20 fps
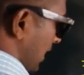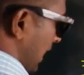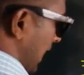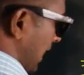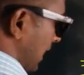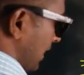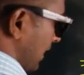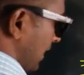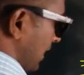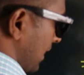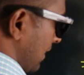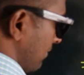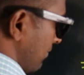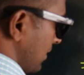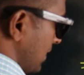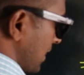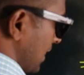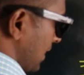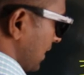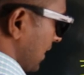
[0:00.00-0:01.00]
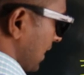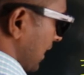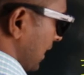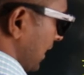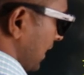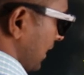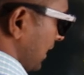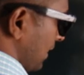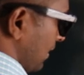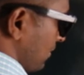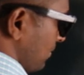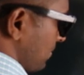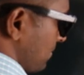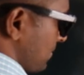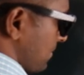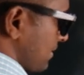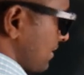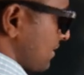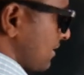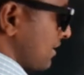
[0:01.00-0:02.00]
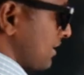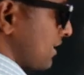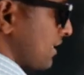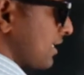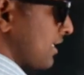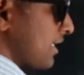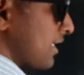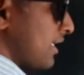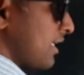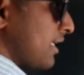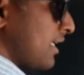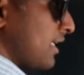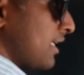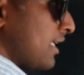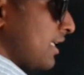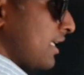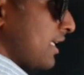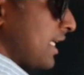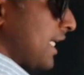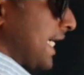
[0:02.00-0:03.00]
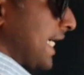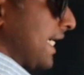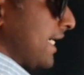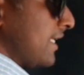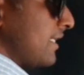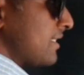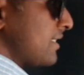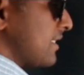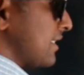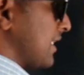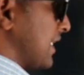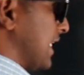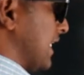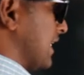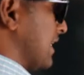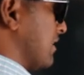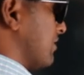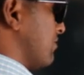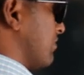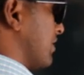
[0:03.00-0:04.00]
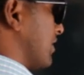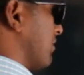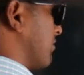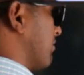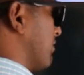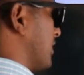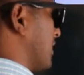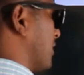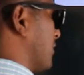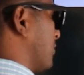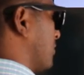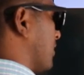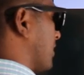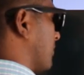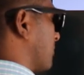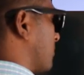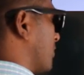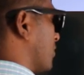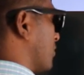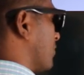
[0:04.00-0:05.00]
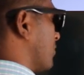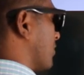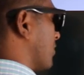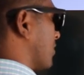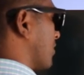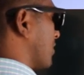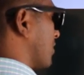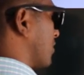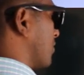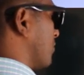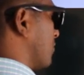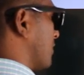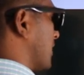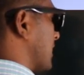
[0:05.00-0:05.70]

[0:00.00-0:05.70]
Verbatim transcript: and the division continues. It is enough if we do up to 2